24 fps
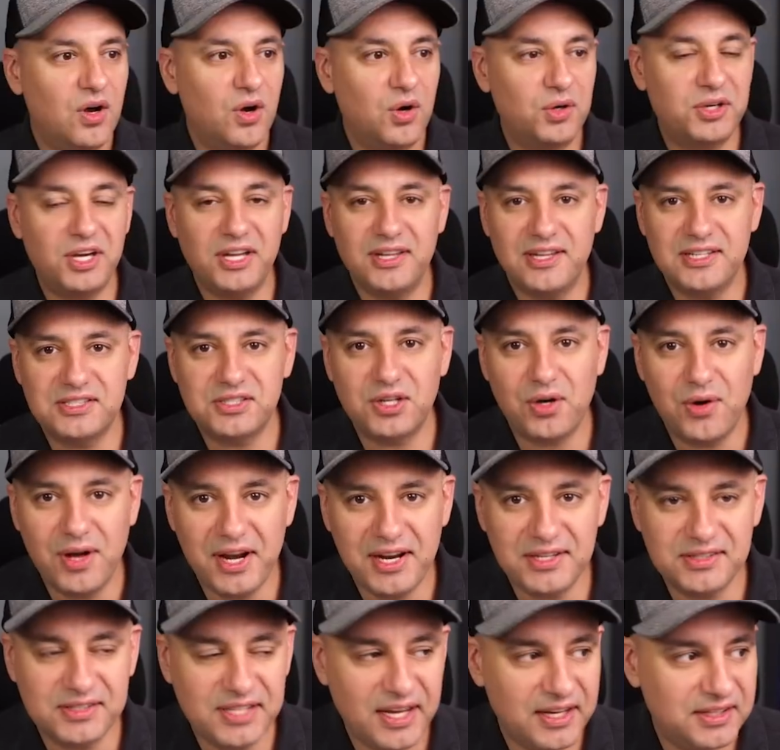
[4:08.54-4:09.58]
Okay, let's go ahead
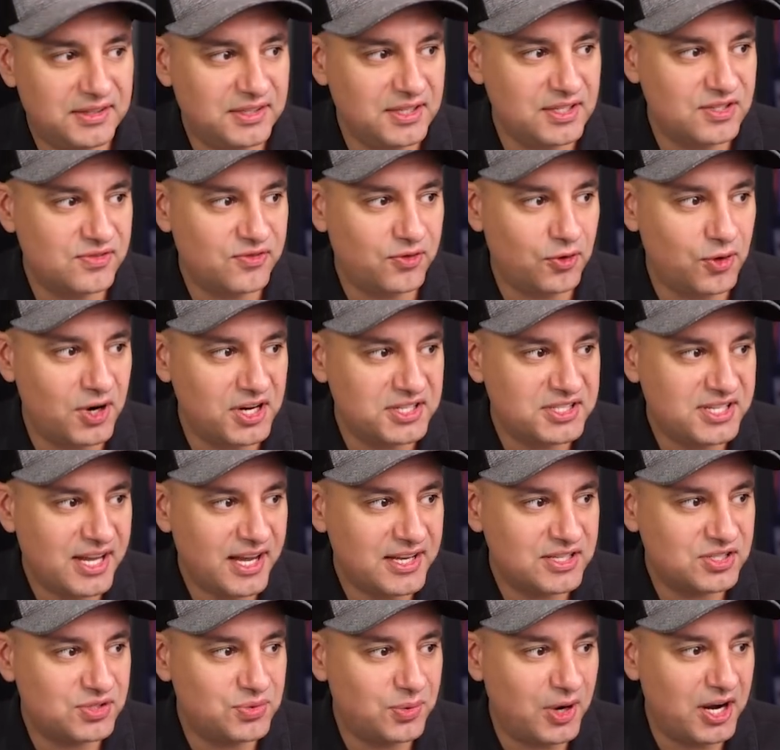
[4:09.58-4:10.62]
and take these for a
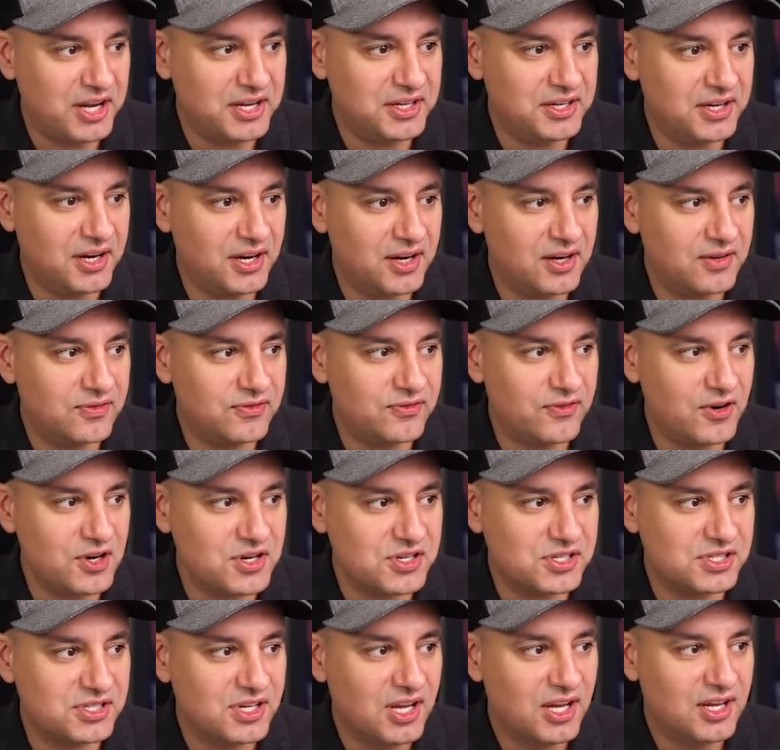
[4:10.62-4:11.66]
test right here.
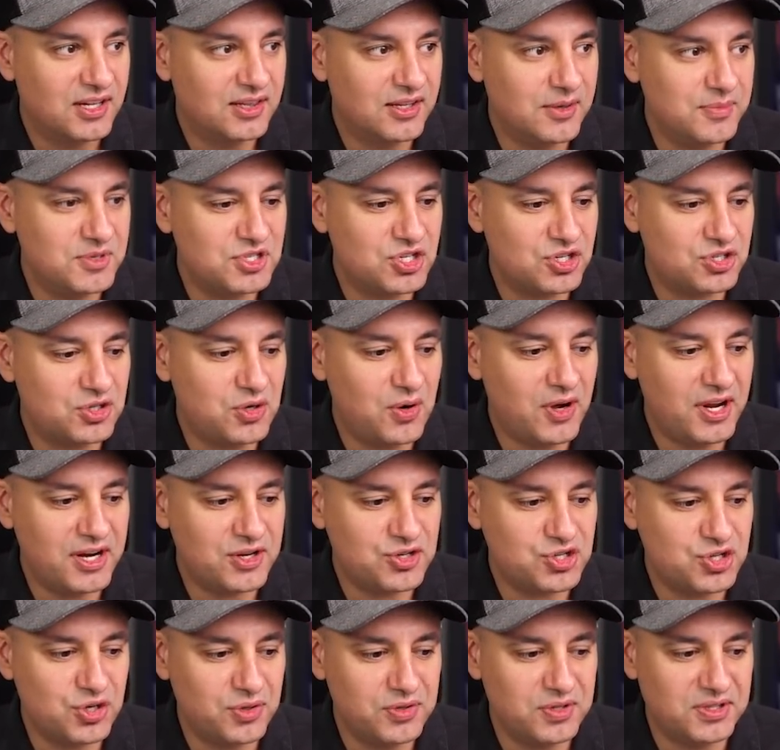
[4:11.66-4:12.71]
First, let me just go ahead and
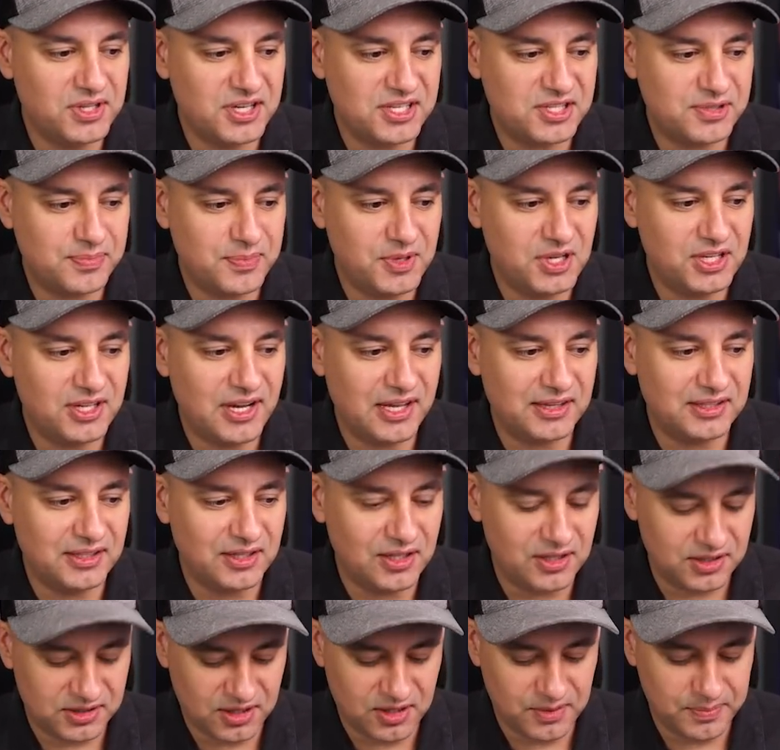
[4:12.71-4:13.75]
show you the speed and then
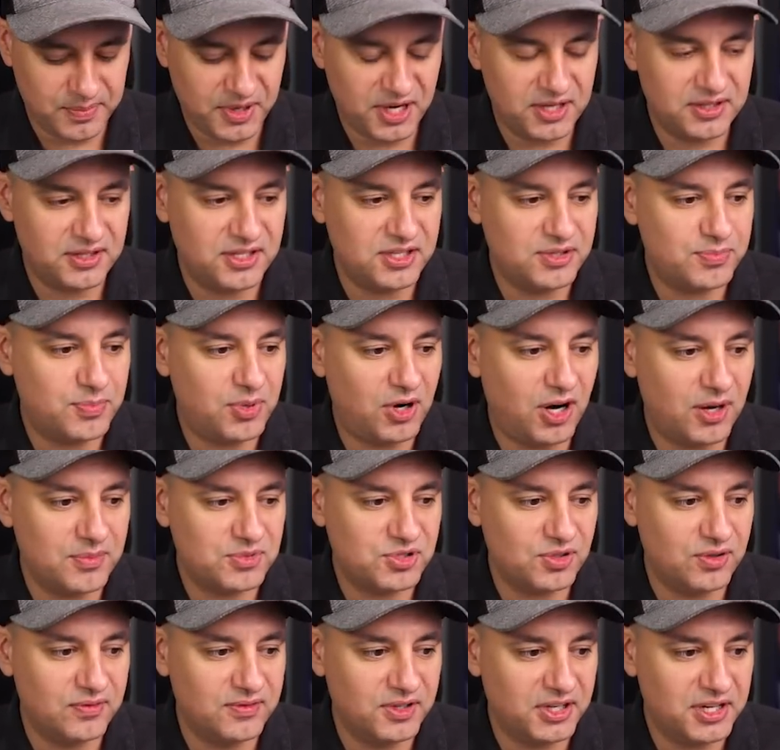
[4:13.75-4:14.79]
I'll compare these prompts
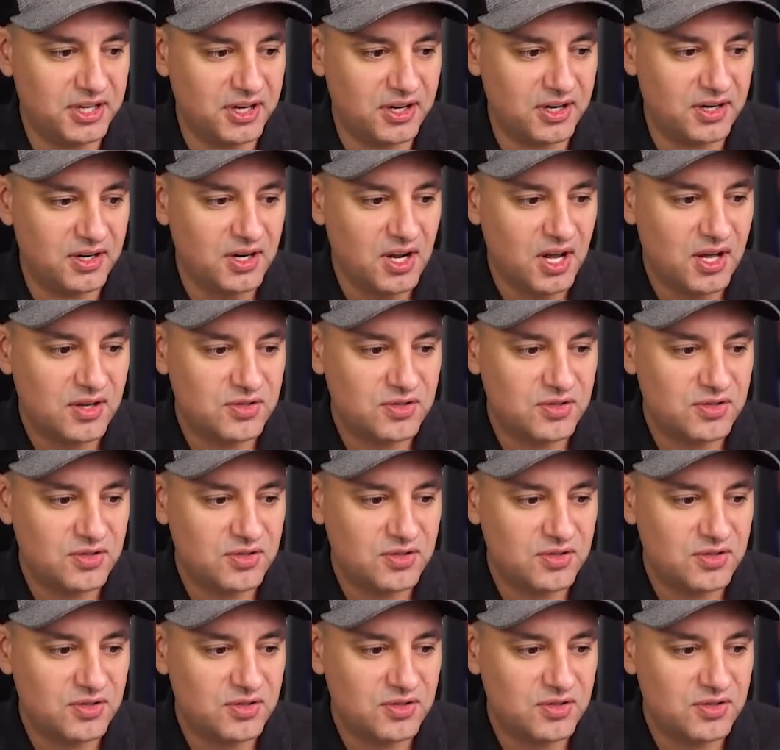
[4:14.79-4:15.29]
over here.